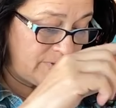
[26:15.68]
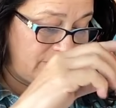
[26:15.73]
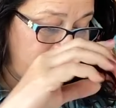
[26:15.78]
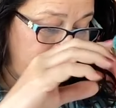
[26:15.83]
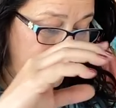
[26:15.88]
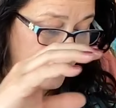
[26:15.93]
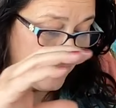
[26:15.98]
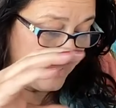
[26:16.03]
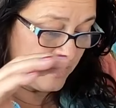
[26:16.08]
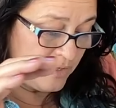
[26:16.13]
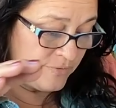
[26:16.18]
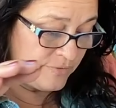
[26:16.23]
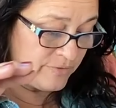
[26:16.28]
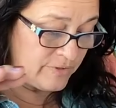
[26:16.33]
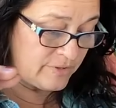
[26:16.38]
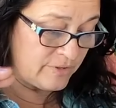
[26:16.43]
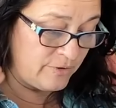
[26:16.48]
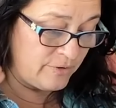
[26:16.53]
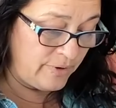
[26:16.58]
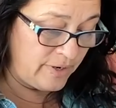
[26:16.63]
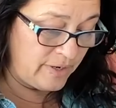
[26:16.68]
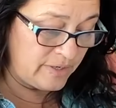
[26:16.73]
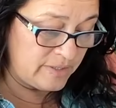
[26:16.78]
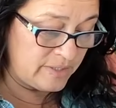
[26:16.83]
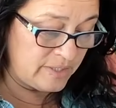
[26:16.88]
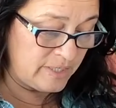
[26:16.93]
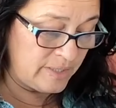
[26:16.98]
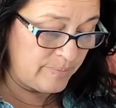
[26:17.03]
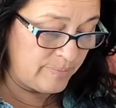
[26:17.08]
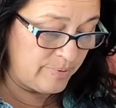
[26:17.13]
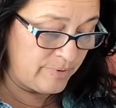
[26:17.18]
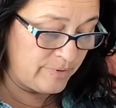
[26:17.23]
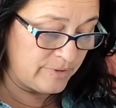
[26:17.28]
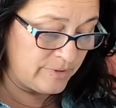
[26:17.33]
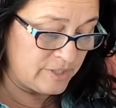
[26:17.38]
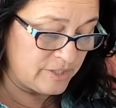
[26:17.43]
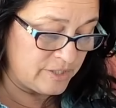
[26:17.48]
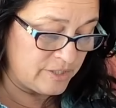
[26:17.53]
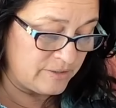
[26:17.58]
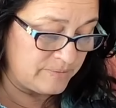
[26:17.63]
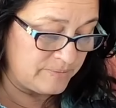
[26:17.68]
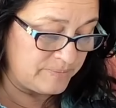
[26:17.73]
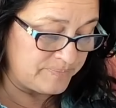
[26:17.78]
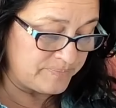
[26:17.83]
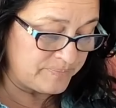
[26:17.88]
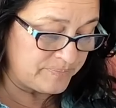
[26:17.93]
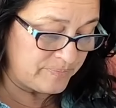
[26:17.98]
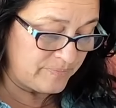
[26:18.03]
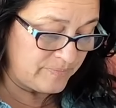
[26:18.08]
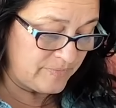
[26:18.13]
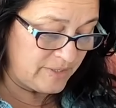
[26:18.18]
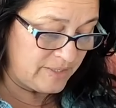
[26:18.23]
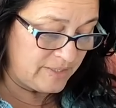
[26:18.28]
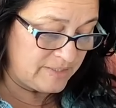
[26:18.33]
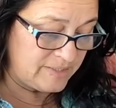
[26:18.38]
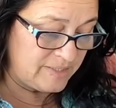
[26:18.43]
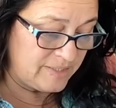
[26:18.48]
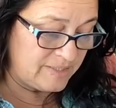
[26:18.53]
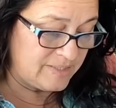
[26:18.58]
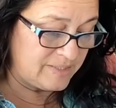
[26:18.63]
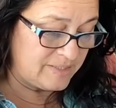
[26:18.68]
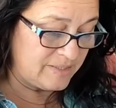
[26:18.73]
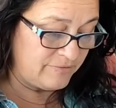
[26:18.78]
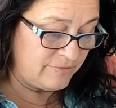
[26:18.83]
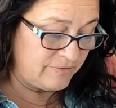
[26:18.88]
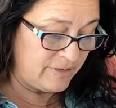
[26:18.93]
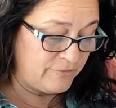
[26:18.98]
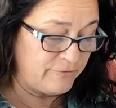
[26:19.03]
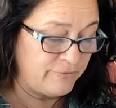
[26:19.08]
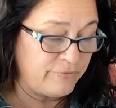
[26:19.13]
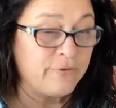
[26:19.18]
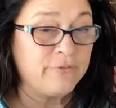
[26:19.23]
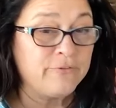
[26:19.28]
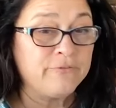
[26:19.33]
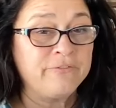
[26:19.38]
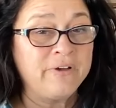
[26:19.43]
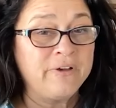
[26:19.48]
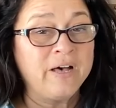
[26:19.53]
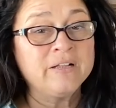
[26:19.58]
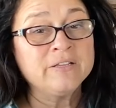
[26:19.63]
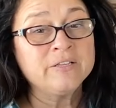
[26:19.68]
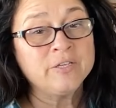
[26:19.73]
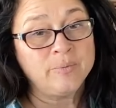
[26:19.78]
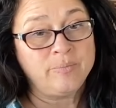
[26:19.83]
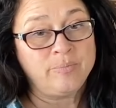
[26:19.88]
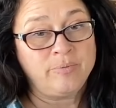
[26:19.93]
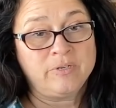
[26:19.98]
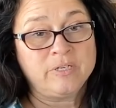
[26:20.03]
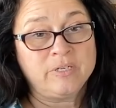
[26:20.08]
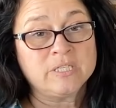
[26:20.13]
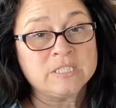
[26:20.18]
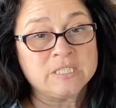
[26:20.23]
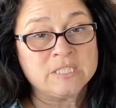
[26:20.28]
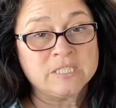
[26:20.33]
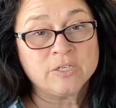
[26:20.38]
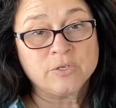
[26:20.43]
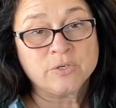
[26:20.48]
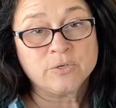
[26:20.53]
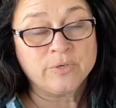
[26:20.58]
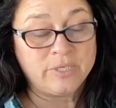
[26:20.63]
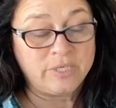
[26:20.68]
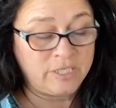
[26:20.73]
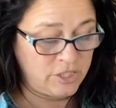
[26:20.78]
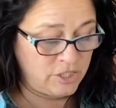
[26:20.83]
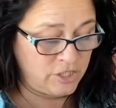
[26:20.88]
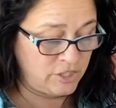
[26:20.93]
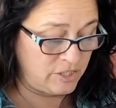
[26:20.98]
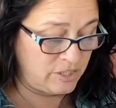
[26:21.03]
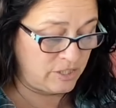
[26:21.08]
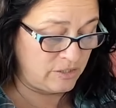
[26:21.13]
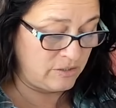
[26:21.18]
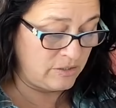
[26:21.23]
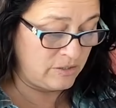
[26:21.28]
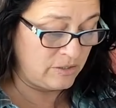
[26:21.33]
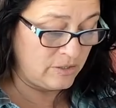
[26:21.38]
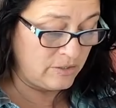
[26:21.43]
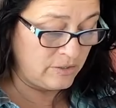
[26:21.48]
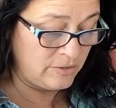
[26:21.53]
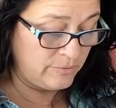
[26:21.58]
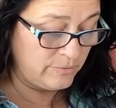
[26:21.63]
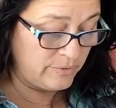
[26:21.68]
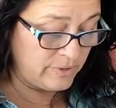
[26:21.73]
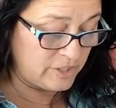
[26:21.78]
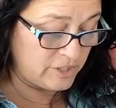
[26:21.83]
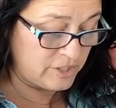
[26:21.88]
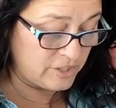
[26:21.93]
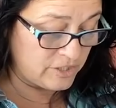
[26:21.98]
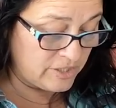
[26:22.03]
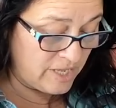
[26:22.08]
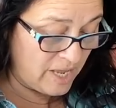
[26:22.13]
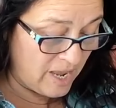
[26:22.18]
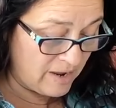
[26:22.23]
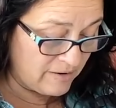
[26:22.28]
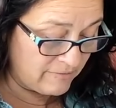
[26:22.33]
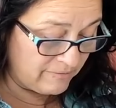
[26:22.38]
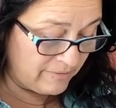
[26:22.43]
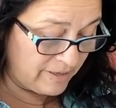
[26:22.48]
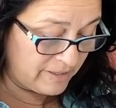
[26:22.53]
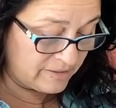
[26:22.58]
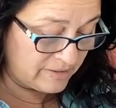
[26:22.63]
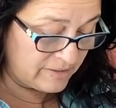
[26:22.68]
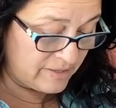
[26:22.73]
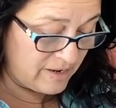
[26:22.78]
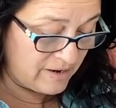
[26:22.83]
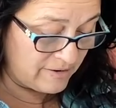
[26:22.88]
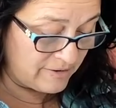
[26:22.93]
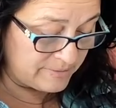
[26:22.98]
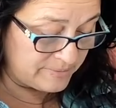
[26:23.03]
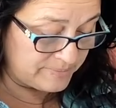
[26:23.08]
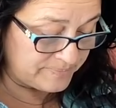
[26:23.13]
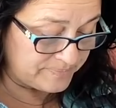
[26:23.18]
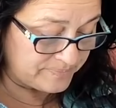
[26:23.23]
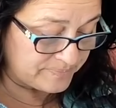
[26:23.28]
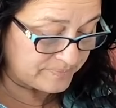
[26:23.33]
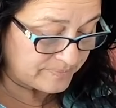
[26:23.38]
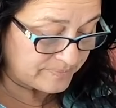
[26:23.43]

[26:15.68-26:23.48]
Then when you get over to the grant deed portion, it says stuff like for valuable consideration, which that right there,